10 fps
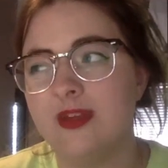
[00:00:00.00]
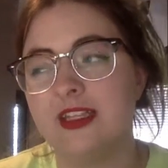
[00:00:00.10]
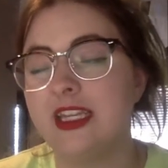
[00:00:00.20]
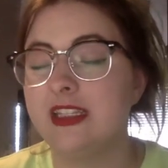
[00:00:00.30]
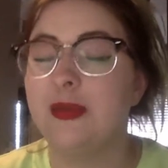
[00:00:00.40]
It
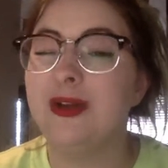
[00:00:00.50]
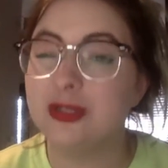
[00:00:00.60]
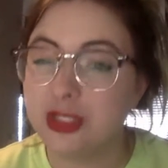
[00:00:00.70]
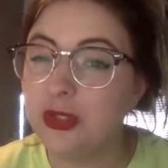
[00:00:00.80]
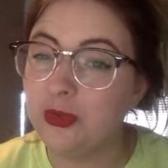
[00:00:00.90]
takes
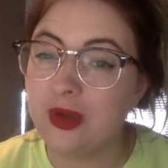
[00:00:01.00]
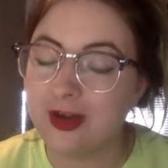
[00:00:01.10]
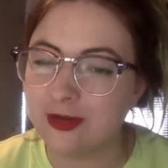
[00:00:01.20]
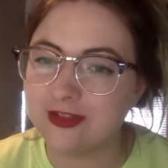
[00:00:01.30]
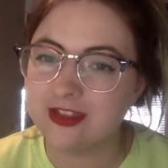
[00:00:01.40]
about 2
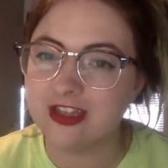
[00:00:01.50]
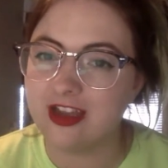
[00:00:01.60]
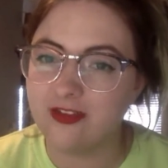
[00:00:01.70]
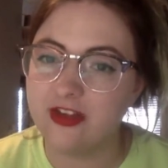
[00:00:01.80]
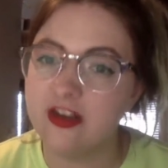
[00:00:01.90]
hours in the
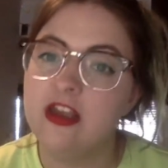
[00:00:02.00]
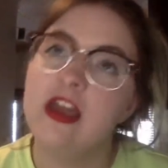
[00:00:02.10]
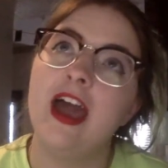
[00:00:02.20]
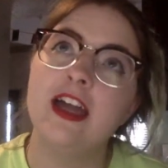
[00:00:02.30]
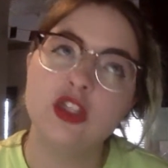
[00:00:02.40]
oven
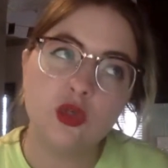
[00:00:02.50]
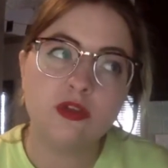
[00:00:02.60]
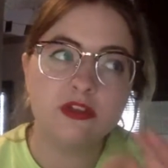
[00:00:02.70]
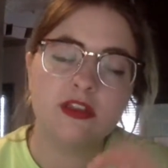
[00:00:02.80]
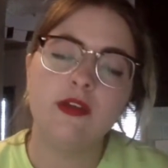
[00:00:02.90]
at
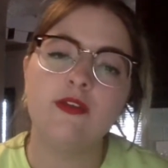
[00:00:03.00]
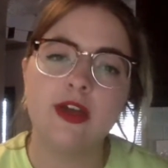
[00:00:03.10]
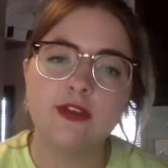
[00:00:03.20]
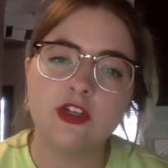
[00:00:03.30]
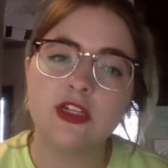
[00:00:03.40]

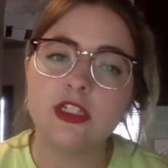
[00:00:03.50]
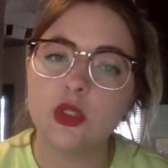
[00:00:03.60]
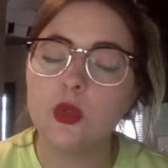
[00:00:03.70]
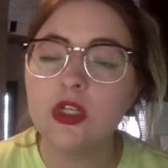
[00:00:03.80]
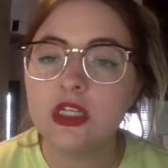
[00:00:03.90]
275 degrees,
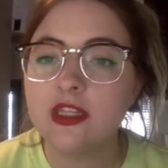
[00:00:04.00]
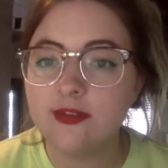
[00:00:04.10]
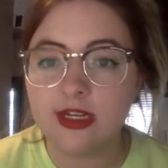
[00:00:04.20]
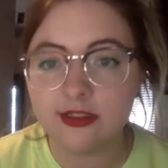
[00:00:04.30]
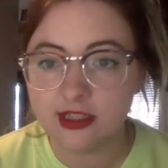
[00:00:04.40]
or you can leave
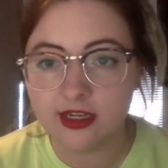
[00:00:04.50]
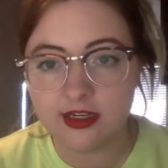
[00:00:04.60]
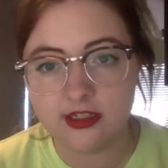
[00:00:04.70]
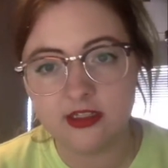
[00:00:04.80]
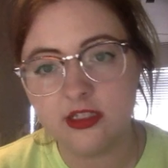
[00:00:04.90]
it outside
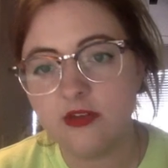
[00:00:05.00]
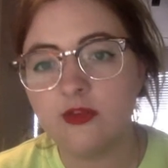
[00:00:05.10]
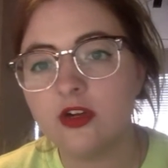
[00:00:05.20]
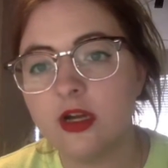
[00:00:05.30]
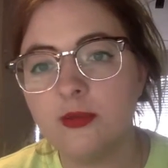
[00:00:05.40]
in the sun
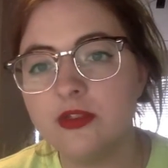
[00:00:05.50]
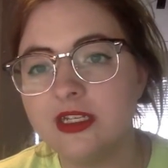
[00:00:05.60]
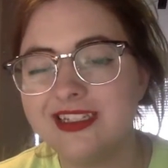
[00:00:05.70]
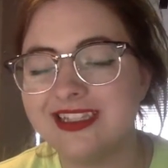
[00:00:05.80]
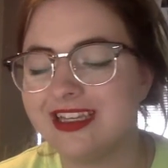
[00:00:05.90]
for a couple
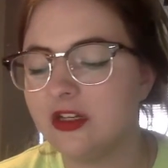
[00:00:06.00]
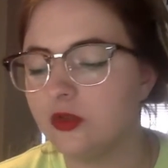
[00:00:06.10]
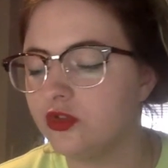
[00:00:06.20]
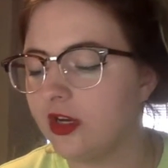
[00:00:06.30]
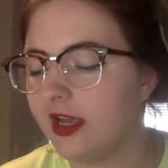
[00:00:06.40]
days and it'll
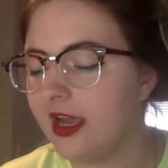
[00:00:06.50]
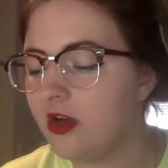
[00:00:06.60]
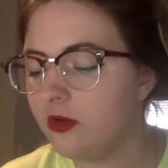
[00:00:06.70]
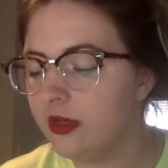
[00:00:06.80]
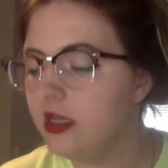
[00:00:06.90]
dry
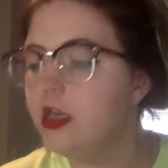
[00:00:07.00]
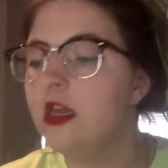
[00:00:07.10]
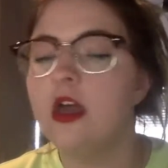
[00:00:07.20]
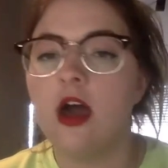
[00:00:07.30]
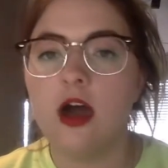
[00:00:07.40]
out.
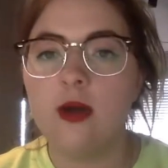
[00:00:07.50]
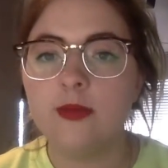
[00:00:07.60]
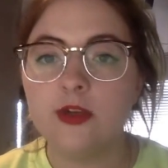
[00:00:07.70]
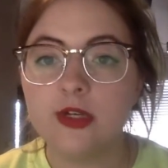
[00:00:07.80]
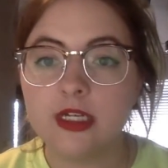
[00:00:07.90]

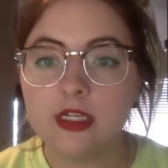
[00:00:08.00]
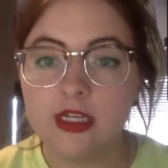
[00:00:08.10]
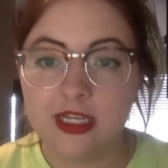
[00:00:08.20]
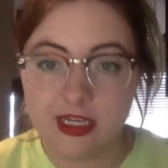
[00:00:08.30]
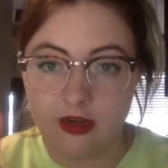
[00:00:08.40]
You're going to
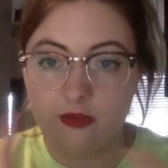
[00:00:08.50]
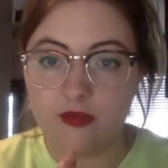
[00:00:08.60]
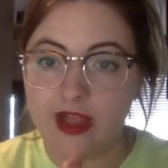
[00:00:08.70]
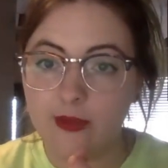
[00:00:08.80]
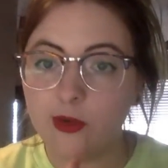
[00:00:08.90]
need
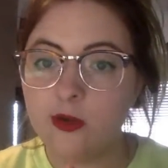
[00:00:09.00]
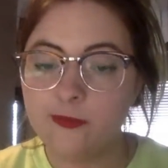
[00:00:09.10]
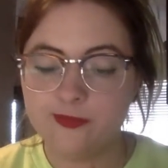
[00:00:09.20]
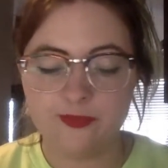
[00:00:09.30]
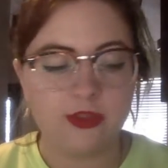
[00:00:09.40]
flour,
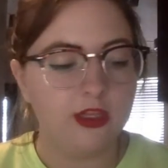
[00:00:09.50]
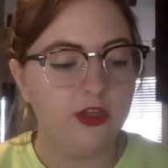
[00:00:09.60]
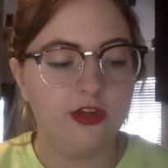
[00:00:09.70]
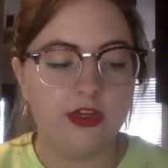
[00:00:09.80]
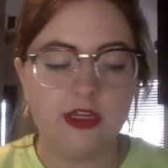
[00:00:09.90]

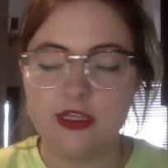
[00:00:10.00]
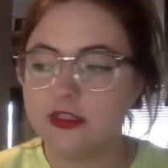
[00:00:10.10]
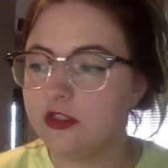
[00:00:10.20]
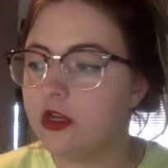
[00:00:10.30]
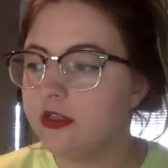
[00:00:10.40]
you're going to need
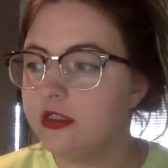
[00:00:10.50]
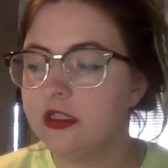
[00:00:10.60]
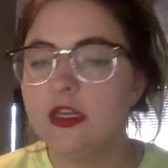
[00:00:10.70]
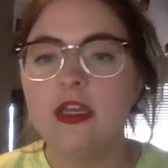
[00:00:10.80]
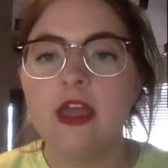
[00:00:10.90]
salt,
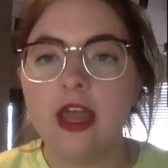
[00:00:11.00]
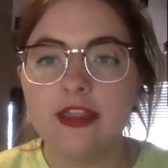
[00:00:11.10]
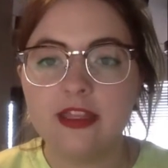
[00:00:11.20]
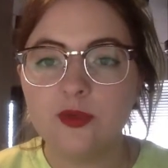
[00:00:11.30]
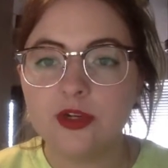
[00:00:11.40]
and
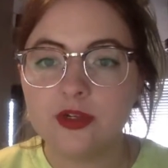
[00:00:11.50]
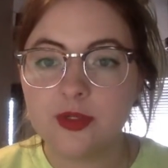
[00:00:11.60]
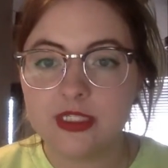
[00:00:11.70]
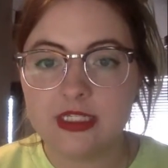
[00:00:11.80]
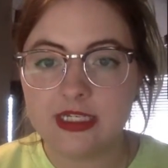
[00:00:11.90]
then you are
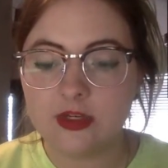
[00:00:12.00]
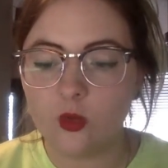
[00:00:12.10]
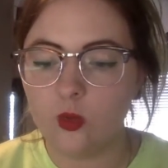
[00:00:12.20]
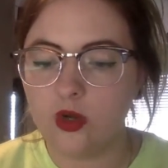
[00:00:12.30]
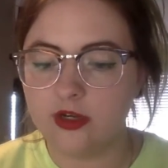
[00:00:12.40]
going to need
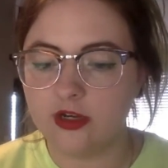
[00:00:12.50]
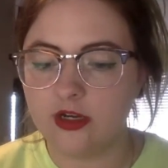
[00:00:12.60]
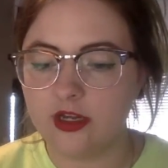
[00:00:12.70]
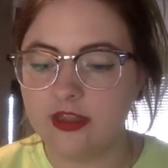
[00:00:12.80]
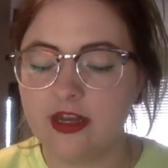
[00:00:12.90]

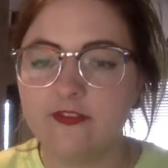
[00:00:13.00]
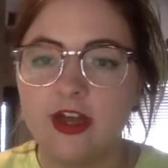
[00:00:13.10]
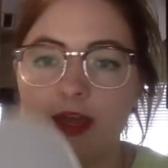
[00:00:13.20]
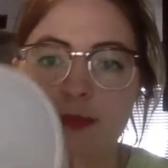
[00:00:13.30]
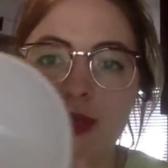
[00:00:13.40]
water. And then I've
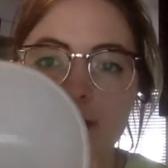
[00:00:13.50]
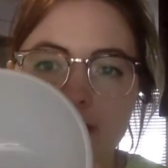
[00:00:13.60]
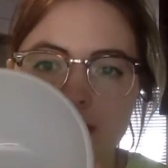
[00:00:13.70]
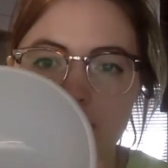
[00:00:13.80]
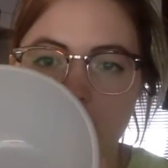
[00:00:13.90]
got my
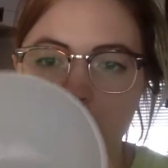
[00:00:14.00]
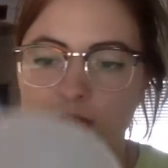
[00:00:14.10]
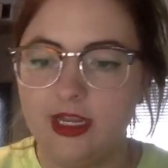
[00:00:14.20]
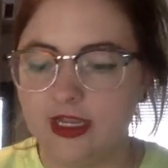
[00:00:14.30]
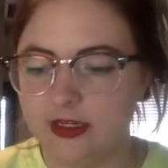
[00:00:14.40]
mixing bowl
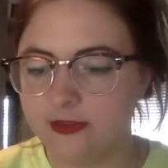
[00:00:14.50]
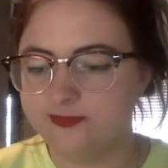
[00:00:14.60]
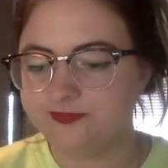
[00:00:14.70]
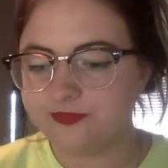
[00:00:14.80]
right here.